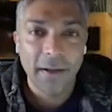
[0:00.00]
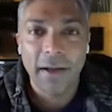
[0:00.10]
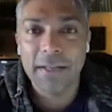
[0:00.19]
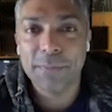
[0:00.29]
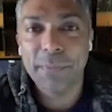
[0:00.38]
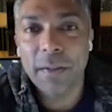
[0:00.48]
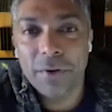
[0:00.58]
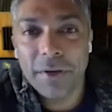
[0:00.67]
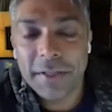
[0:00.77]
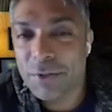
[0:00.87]
as
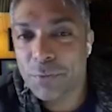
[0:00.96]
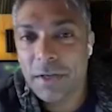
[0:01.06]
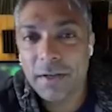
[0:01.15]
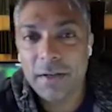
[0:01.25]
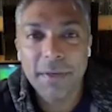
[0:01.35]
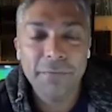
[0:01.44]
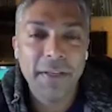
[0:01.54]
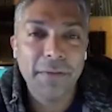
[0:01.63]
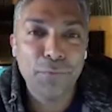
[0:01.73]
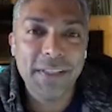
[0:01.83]
Melbournians,
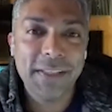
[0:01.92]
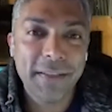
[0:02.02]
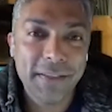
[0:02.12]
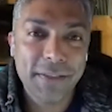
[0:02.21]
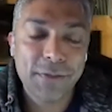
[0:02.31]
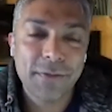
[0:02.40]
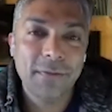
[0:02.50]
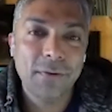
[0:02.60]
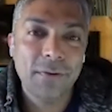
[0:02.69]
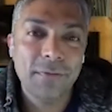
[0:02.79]
we say this
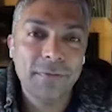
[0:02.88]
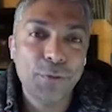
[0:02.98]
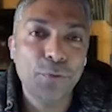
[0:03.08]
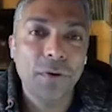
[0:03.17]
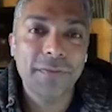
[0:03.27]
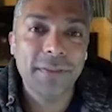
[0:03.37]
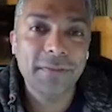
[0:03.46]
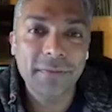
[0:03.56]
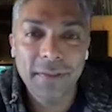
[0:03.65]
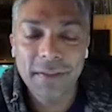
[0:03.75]
too
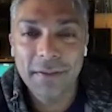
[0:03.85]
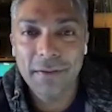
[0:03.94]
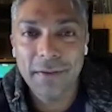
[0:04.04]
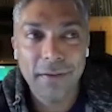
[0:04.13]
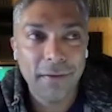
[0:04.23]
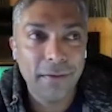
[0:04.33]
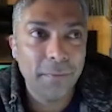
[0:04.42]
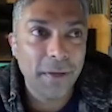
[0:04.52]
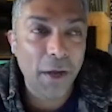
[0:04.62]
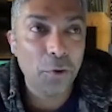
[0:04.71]
often,
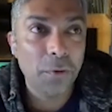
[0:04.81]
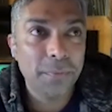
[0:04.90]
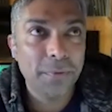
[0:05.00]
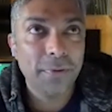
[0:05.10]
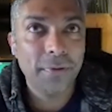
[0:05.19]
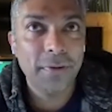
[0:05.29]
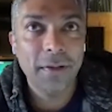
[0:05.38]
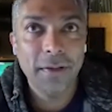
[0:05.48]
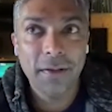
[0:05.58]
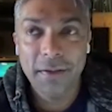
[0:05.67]
but I hope
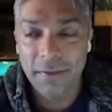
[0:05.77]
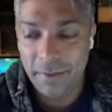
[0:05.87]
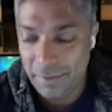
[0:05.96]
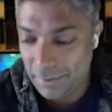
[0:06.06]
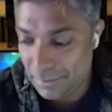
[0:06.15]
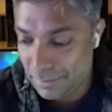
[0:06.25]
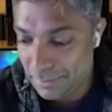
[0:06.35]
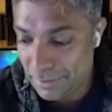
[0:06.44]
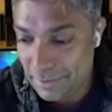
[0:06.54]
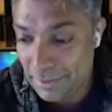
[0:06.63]

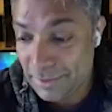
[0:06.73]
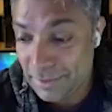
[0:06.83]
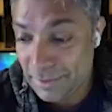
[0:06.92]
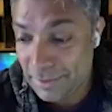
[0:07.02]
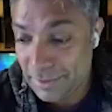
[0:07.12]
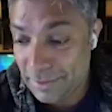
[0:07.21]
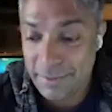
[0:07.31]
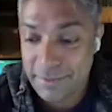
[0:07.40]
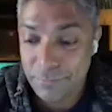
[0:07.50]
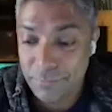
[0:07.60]
it is.
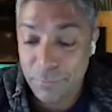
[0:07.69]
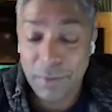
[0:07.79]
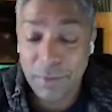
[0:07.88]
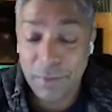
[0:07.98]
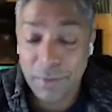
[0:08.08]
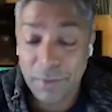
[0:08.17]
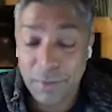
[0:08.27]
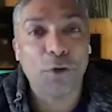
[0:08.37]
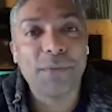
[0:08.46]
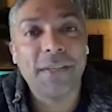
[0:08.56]
We don't stop